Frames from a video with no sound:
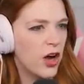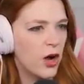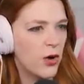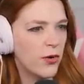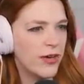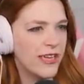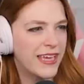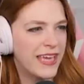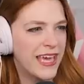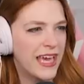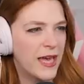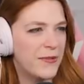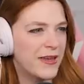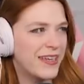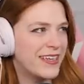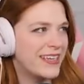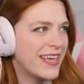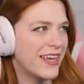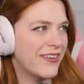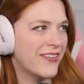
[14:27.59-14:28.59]
Oh, he came
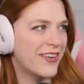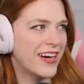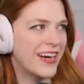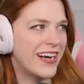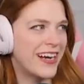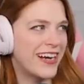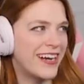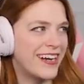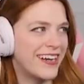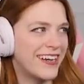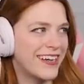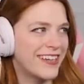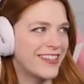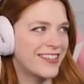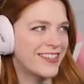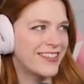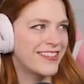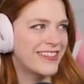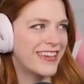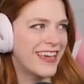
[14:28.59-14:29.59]
in to give her her a
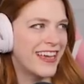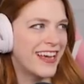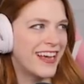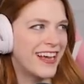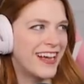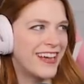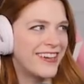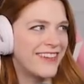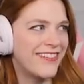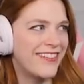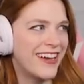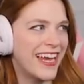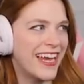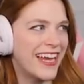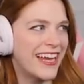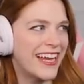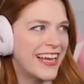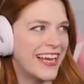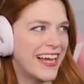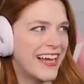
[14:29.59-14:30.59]
hug. She's like, I'll
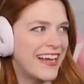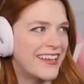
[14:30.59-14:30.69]
wait, I